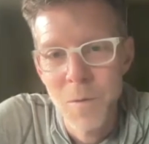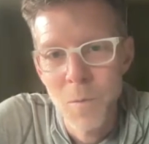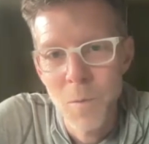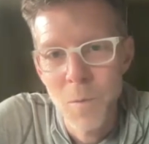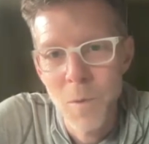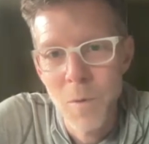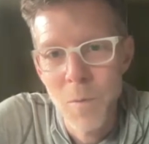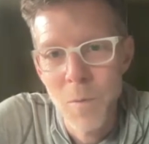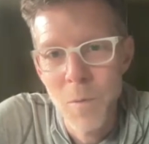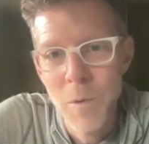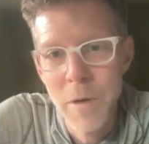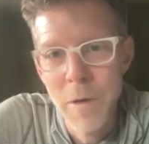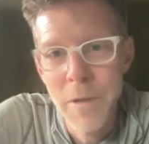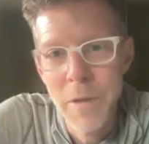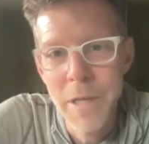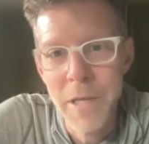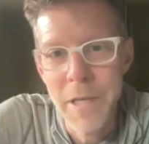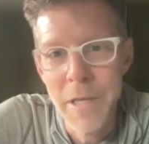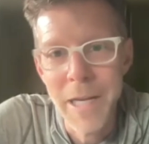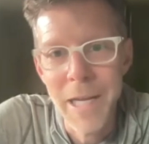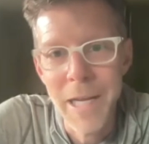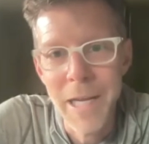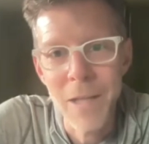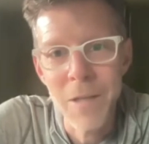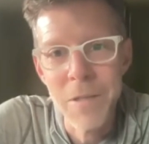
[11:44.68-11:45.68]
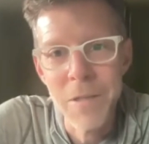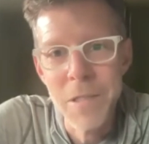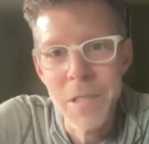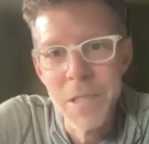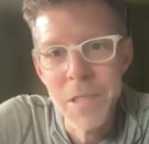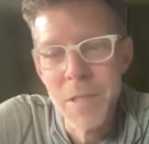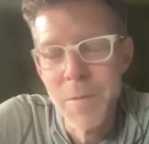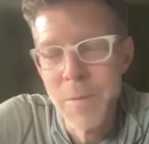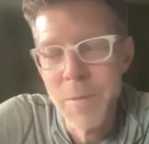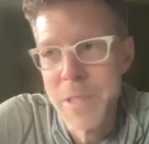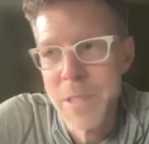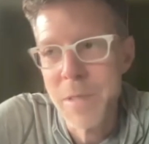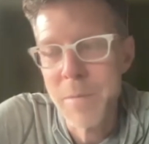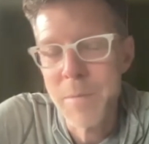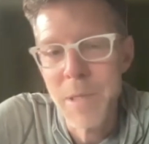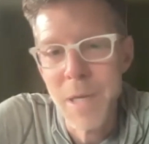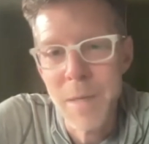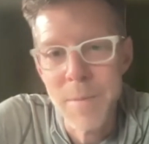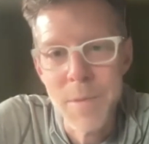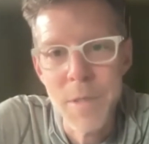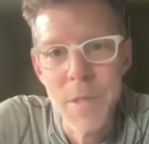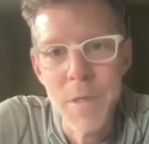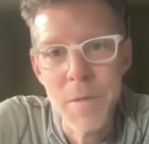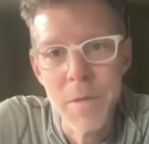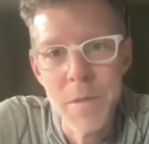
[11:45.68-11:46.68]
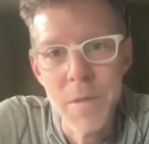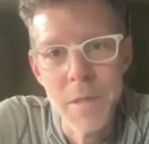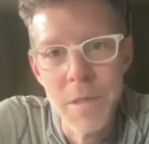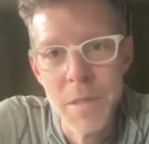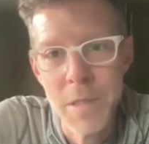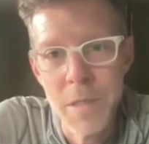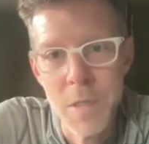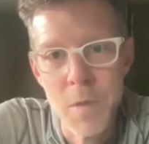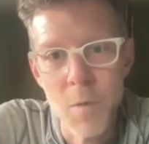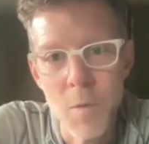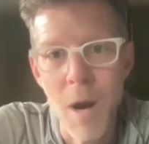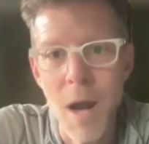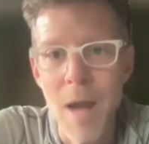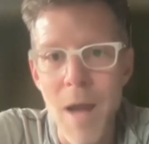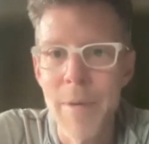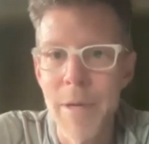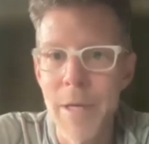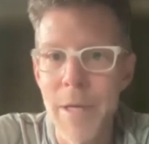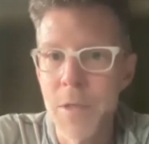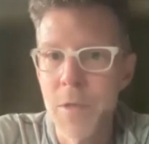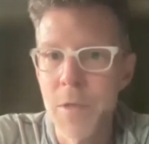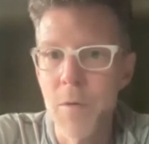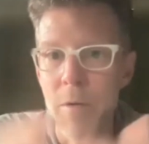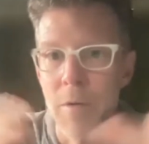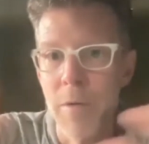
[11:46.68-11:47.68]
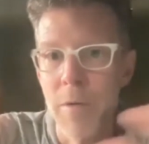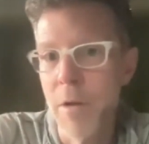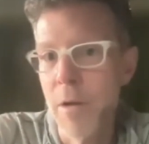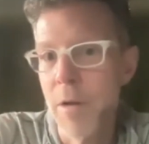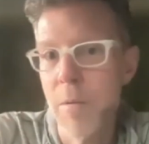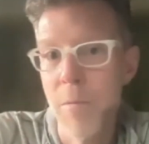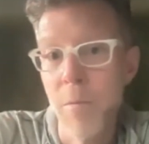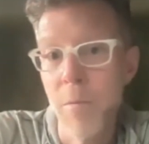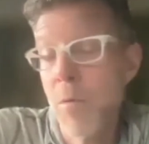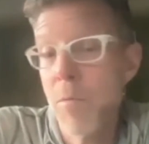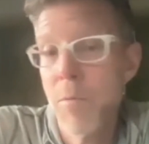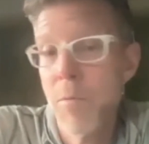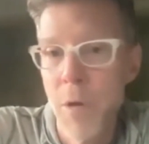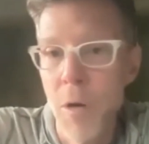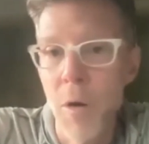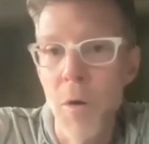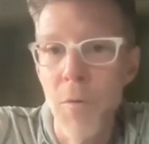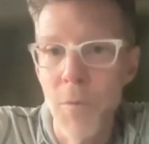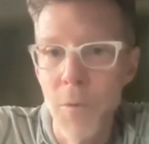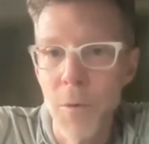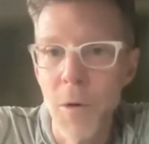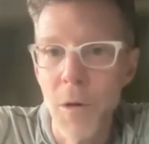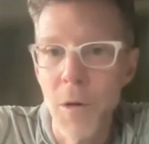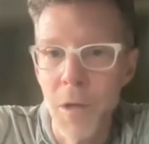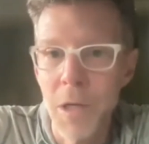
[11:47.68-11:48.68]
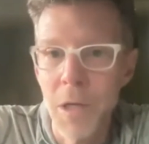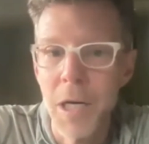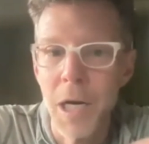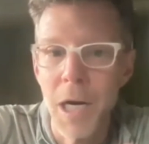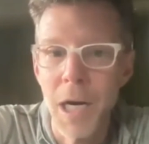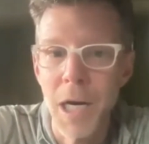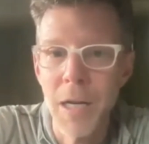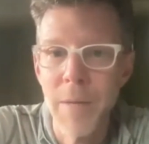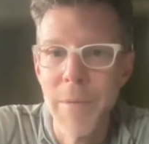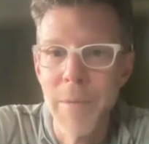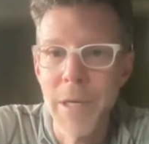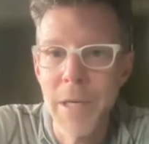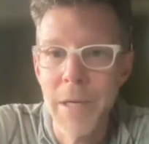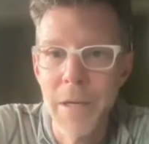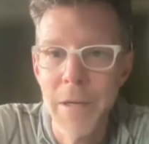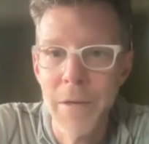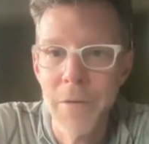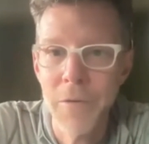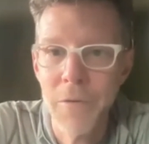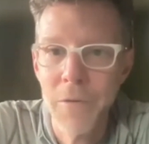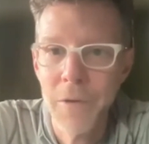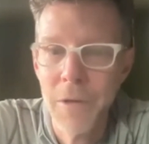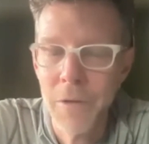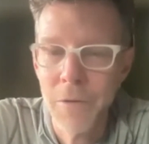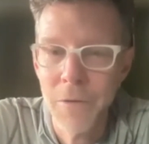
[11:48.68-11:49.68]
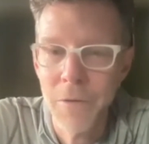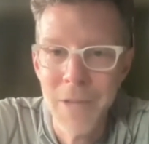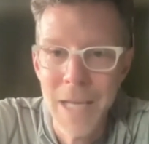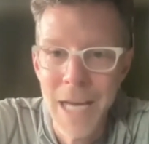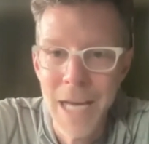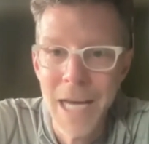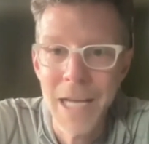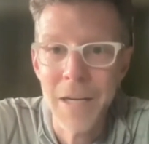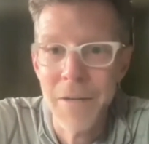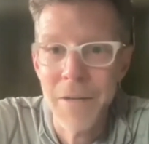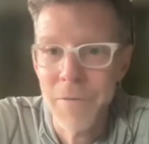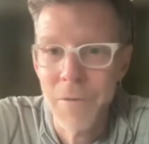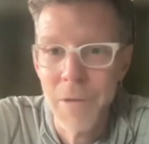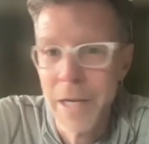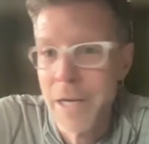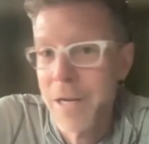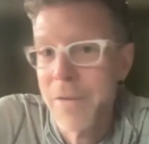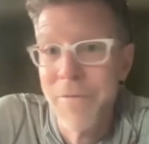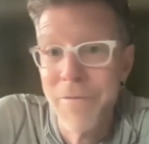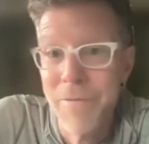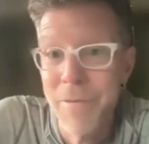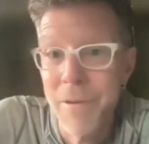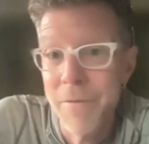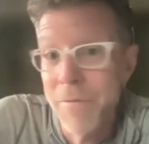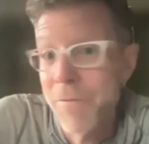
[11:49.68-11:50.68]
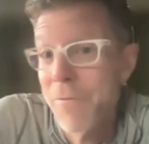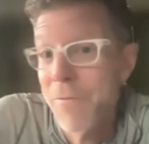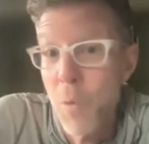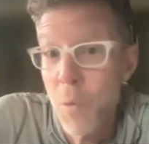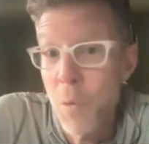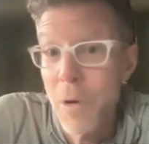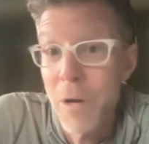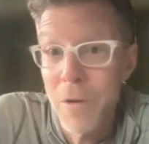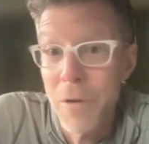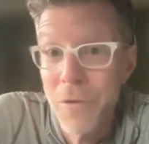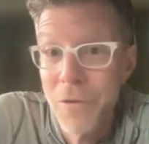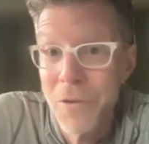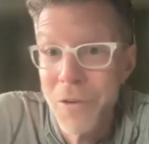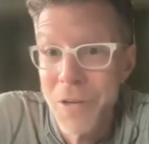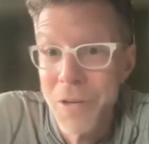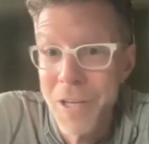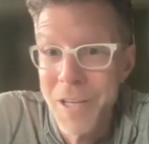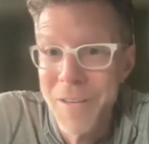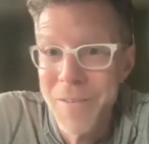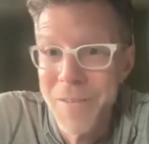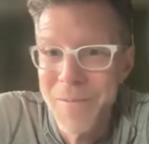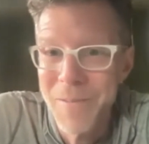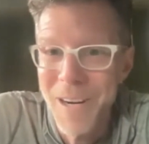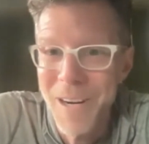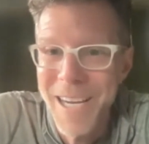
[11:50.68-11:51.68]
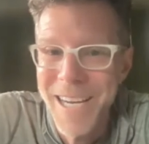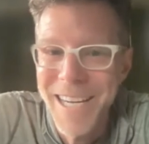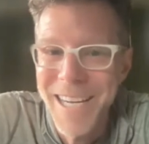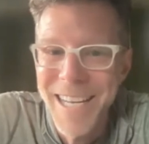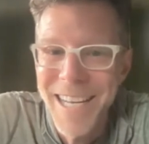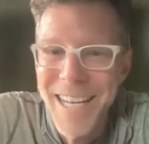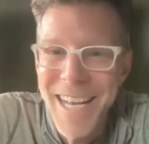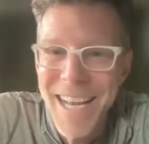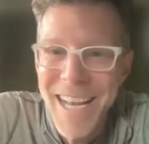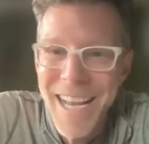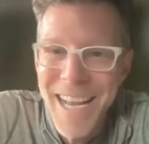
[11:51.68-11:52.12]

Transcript: Well, one of the analogies that we sometimes use in describing sort of the overall economy is that of like a forest, right?